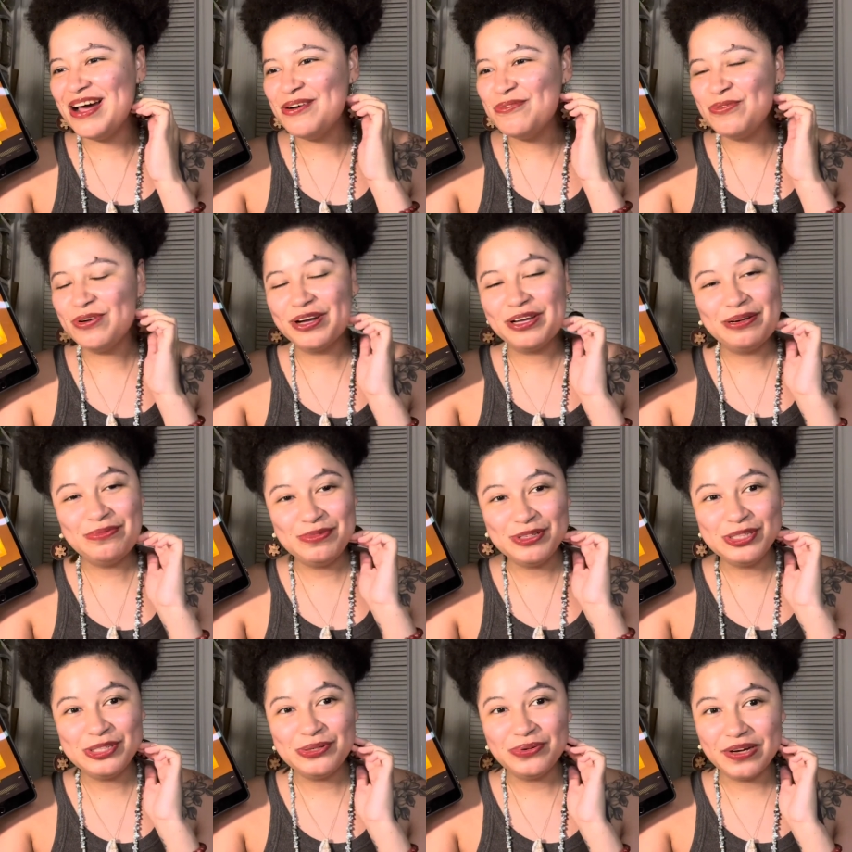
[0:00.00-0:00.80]
we're gonna
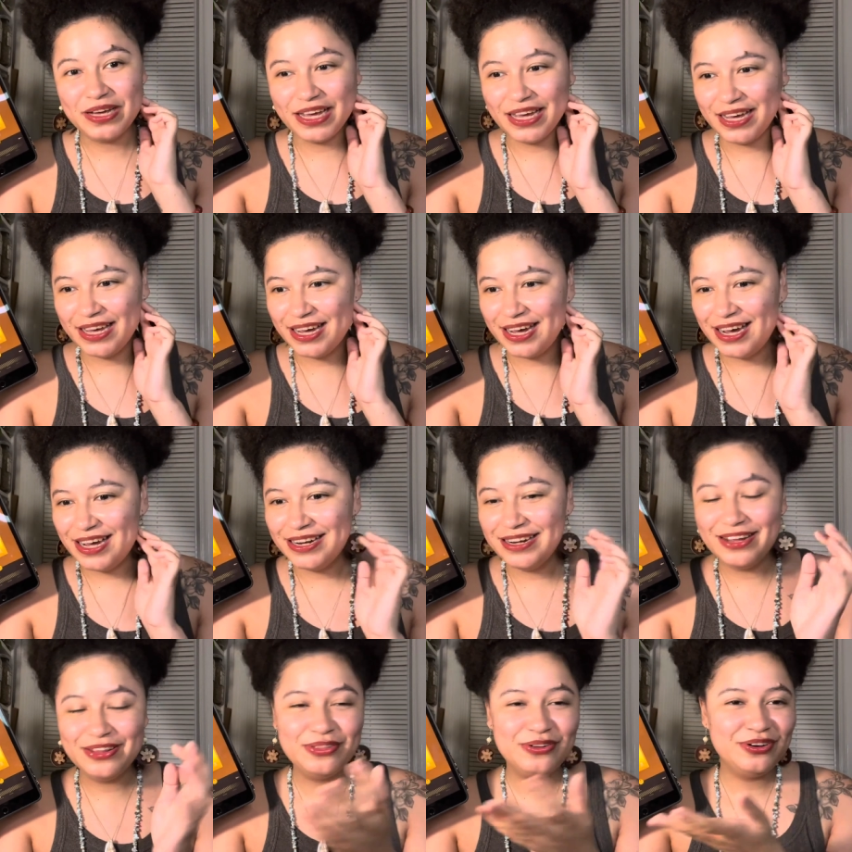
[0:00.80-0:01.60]
be doing
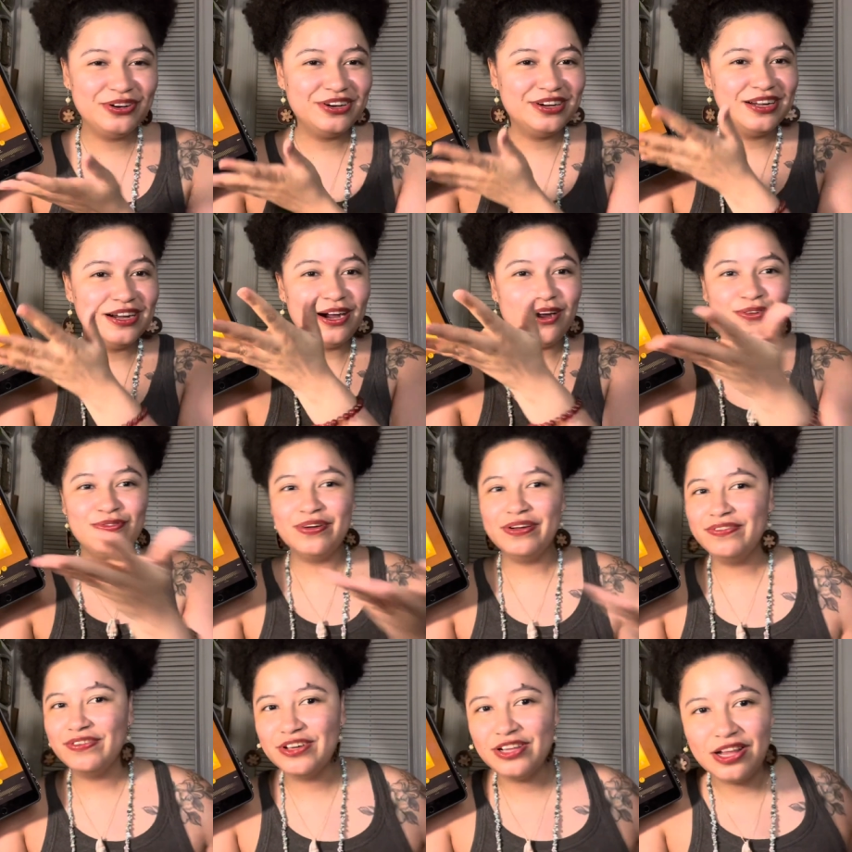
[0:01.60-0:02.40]
another a
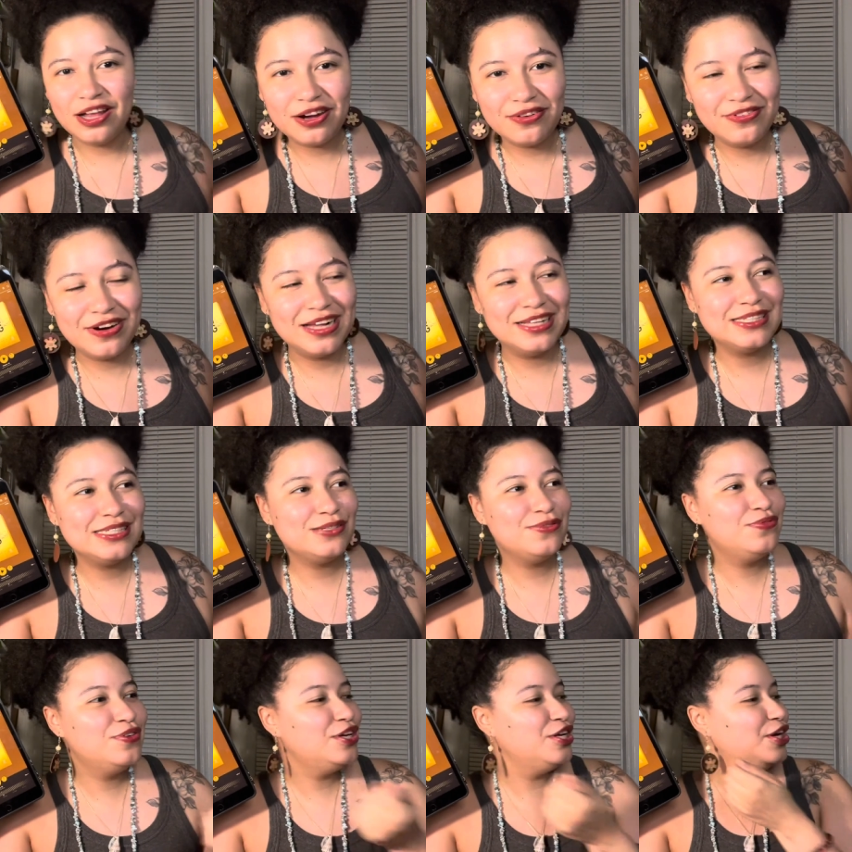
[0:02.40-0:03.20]
Ravenclaw
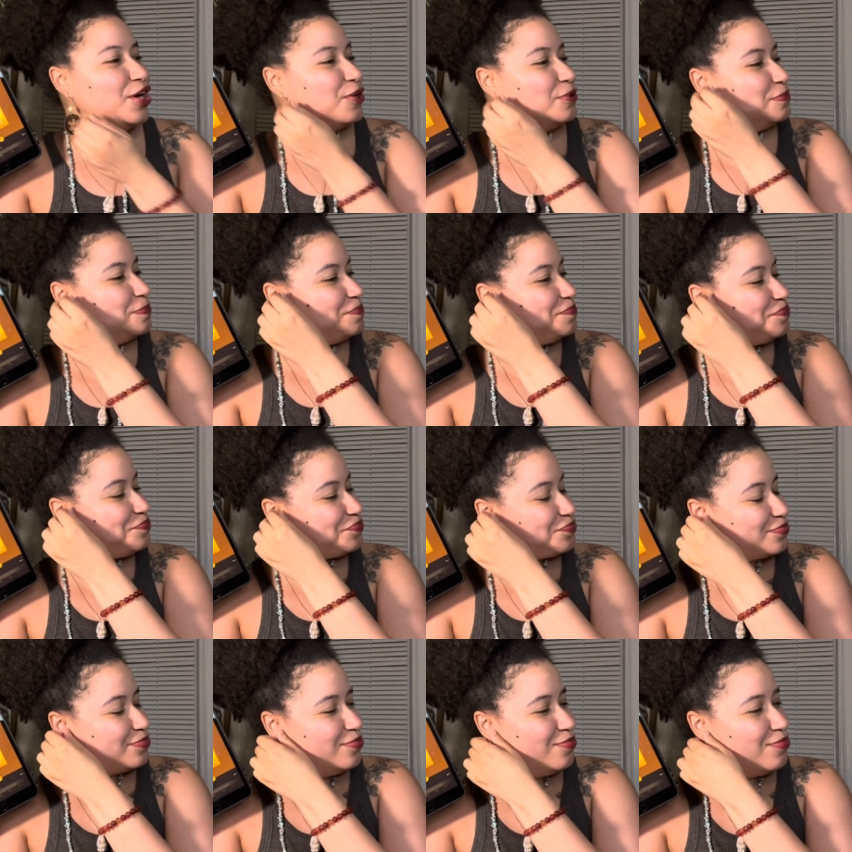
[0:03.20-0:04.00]
rants video
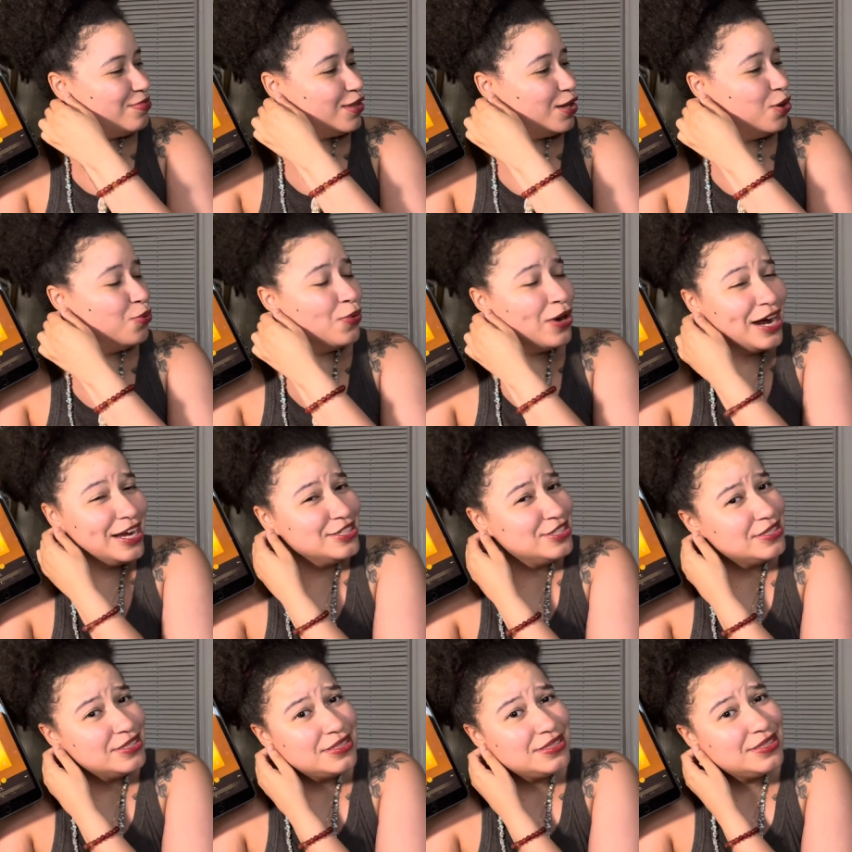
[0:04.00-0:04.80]
where I
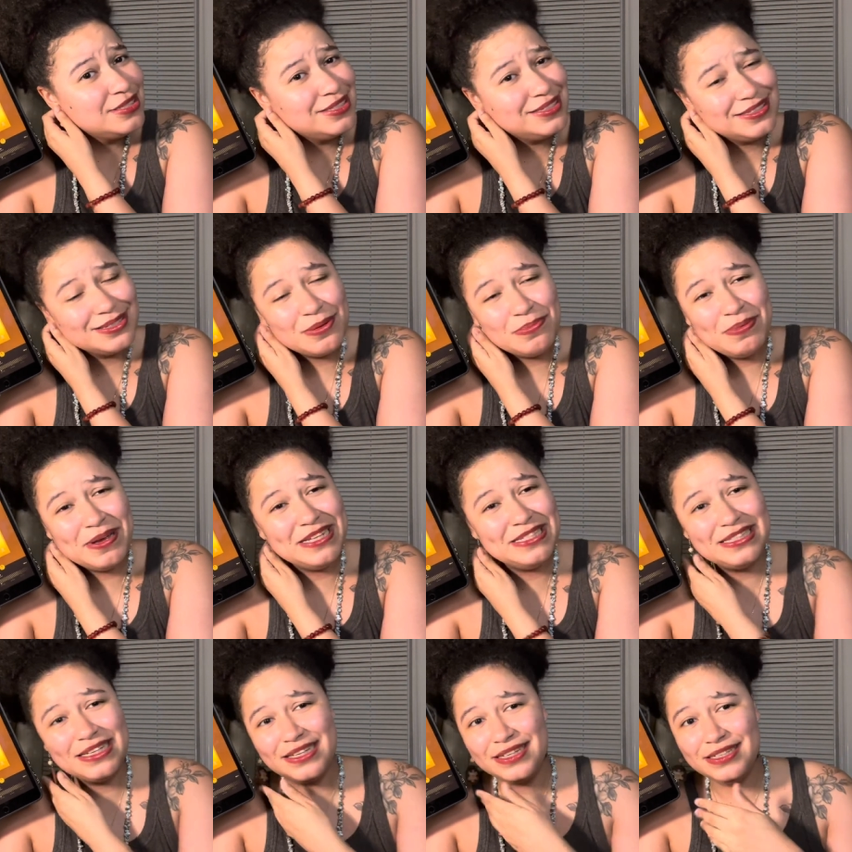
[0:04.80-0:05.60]
just
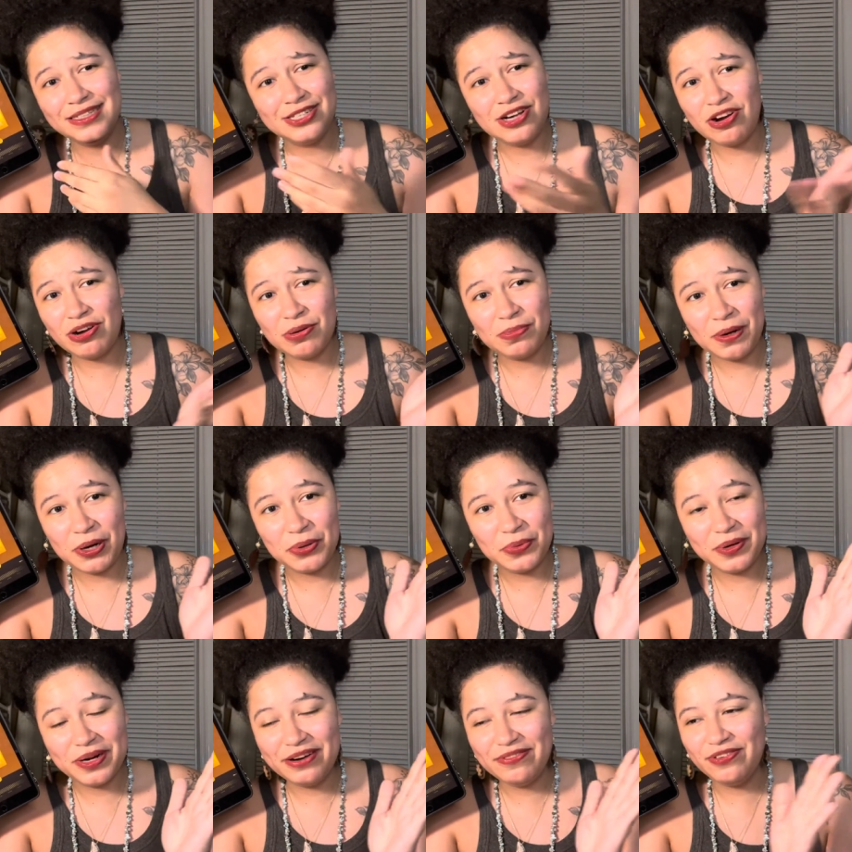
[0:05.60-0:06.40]
basically talk
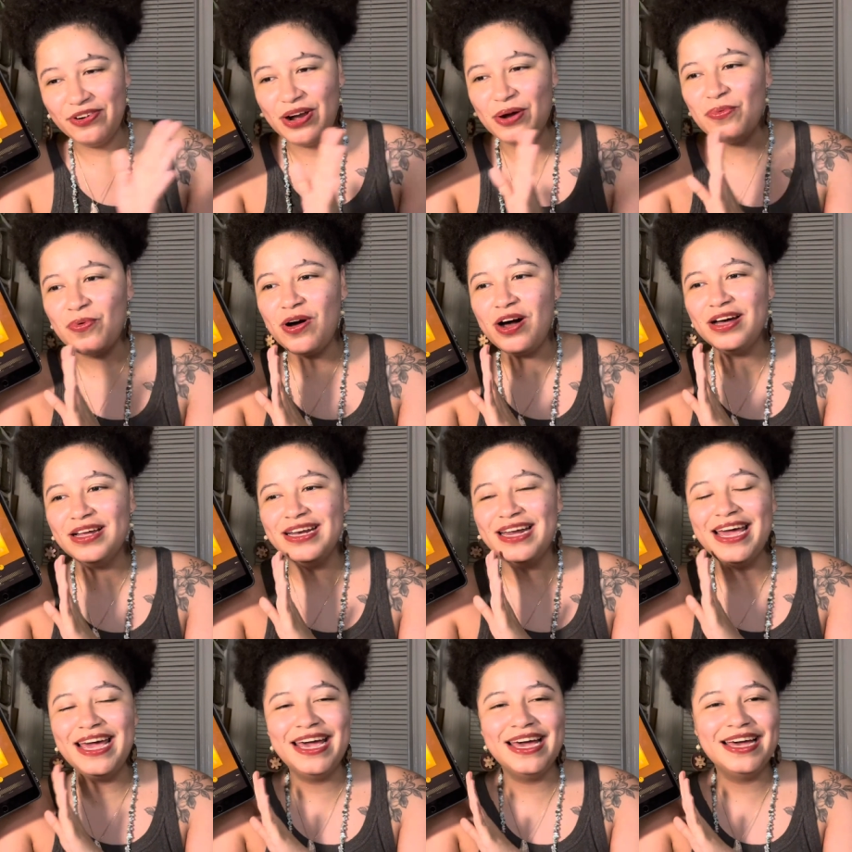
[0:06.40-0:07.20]
about whatever I want
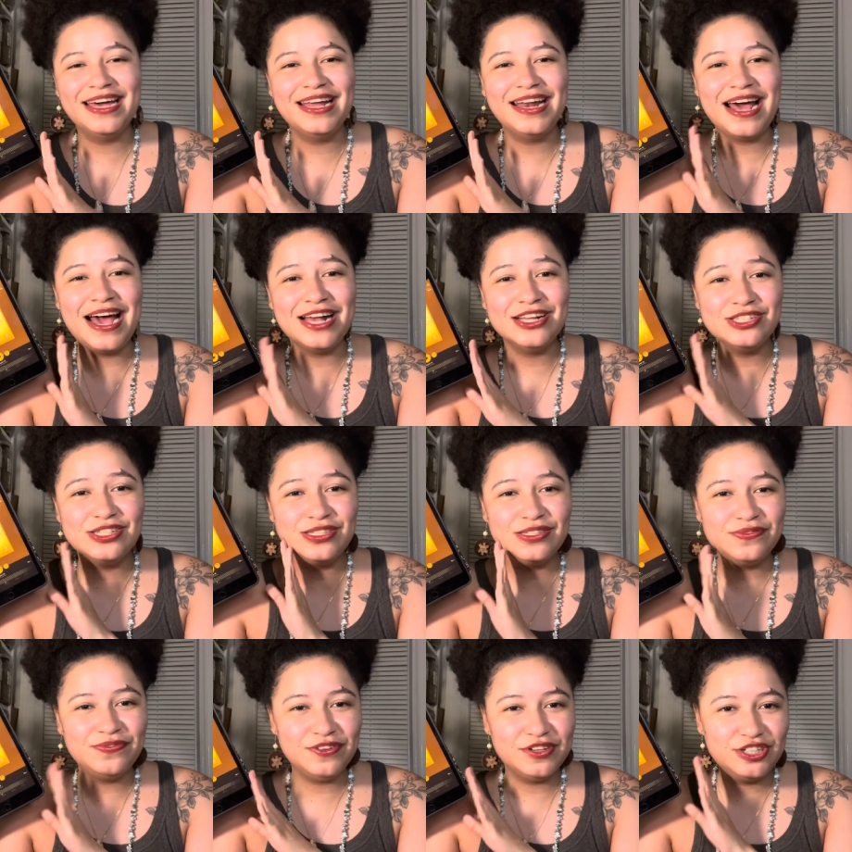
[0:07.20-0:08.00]
and I
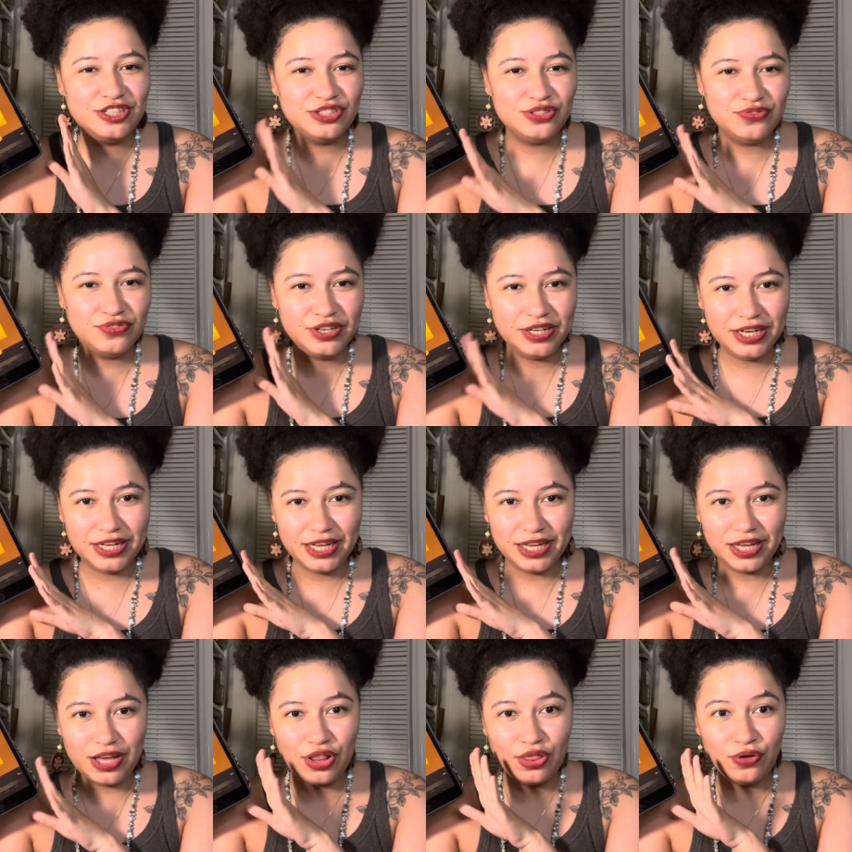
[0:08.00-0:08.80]
just finished
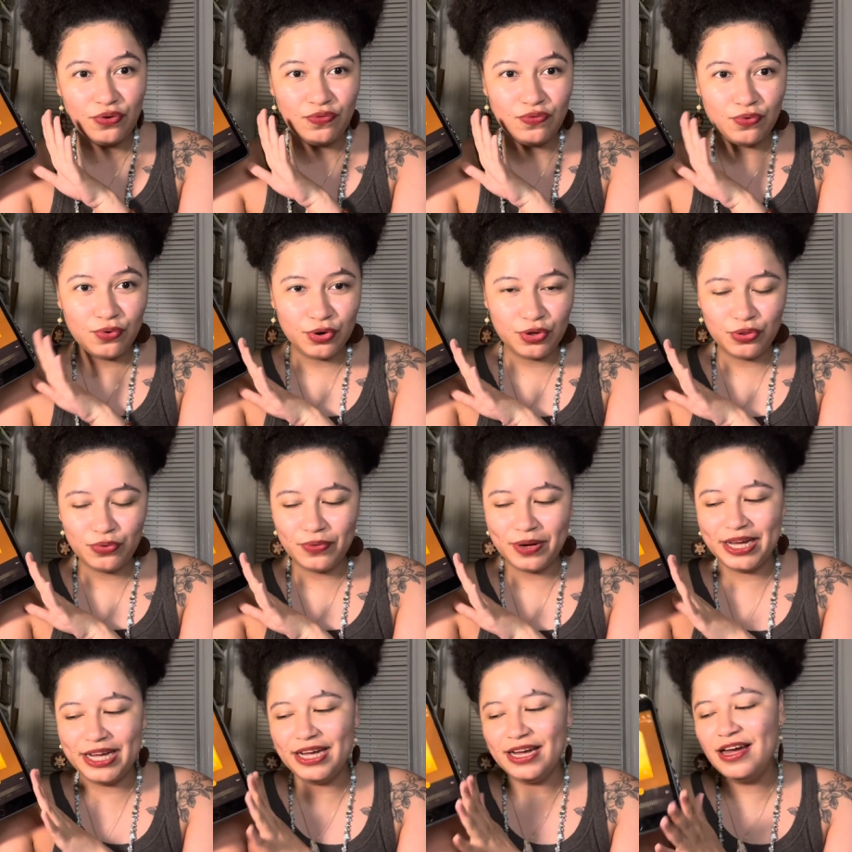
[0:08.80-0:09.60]
reading The Fourth
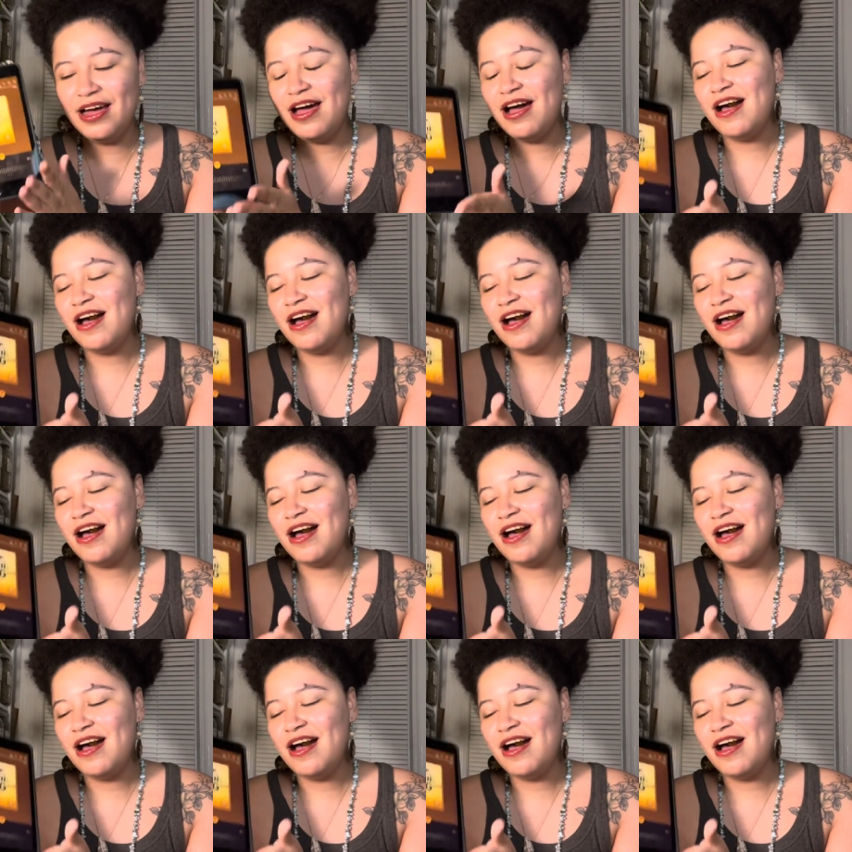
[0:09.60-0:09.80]
Wing